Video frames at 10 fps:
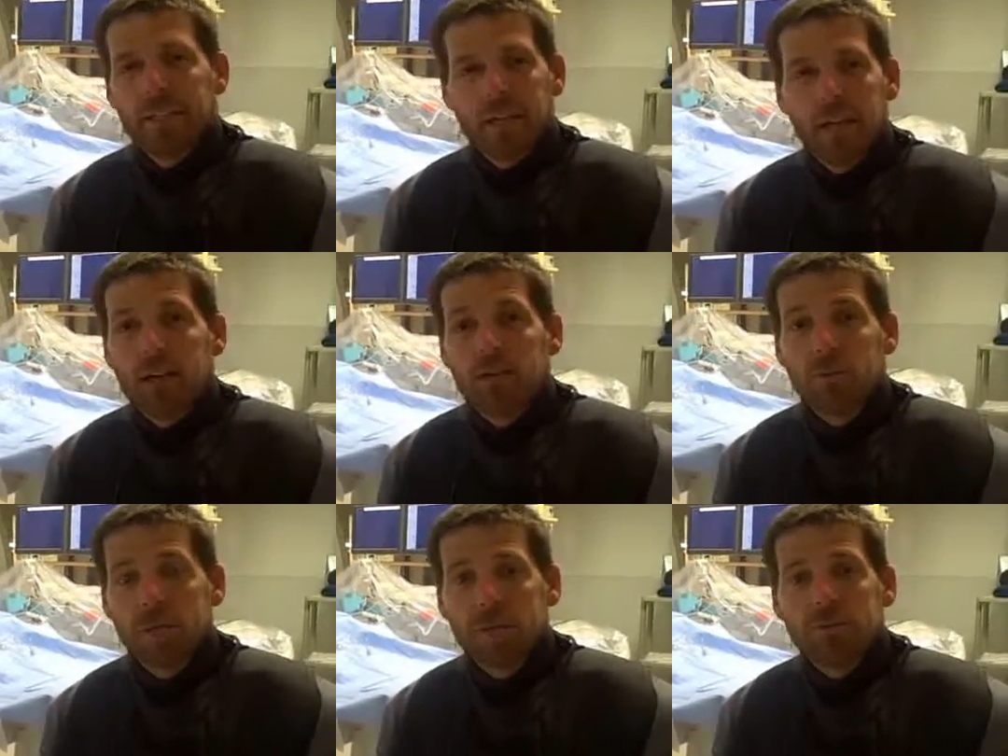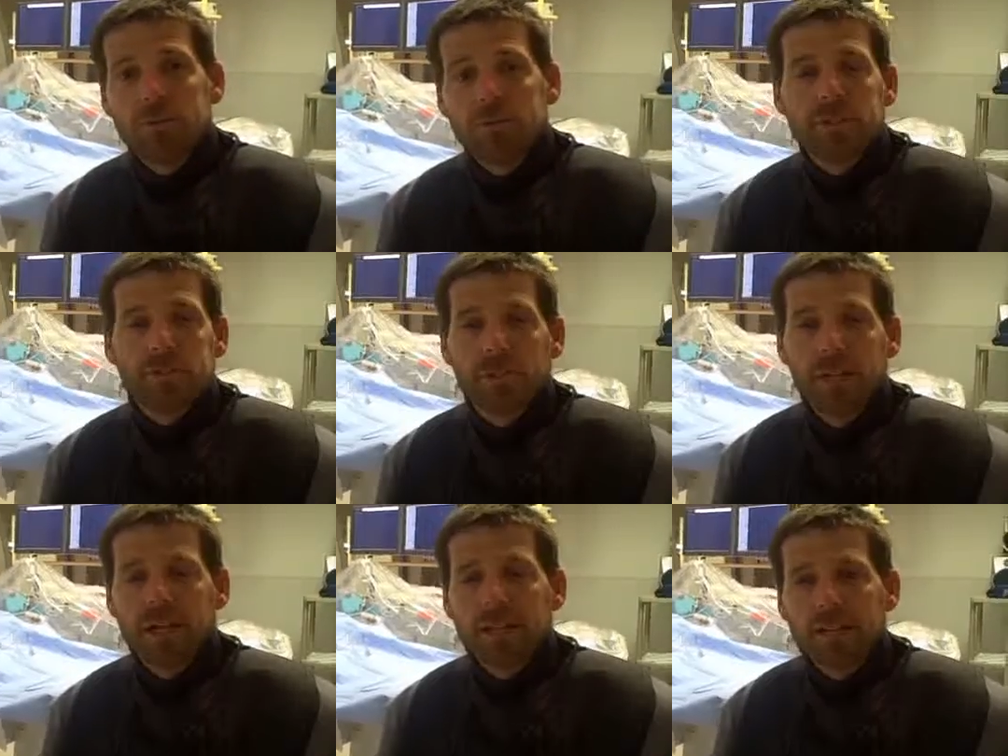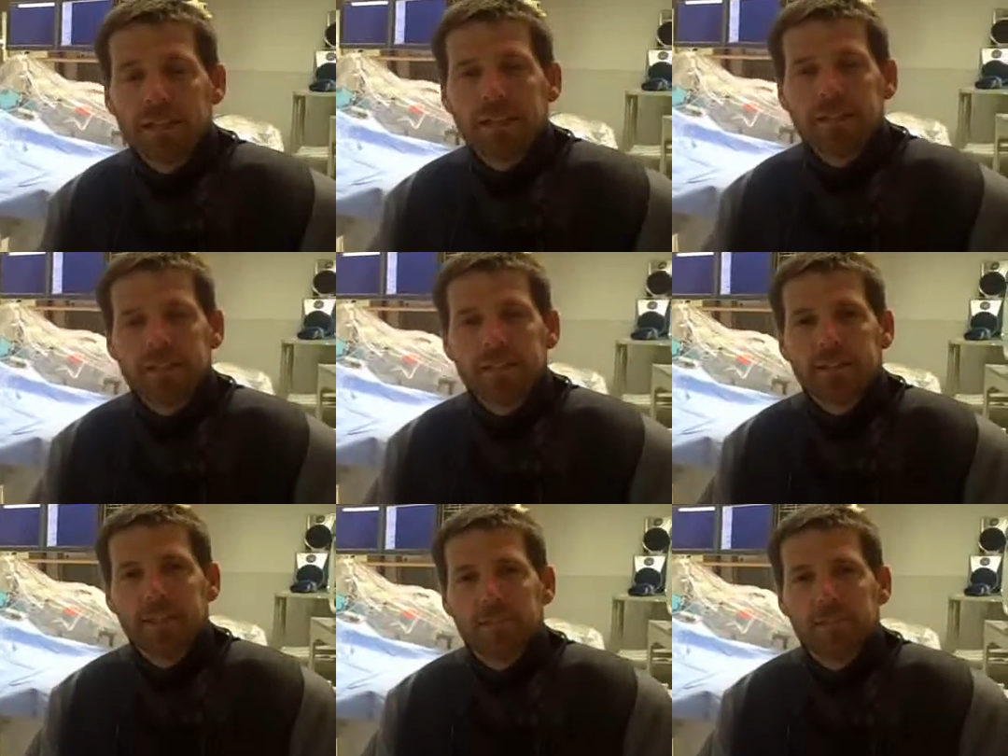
and clot or whatever is blocking that uh,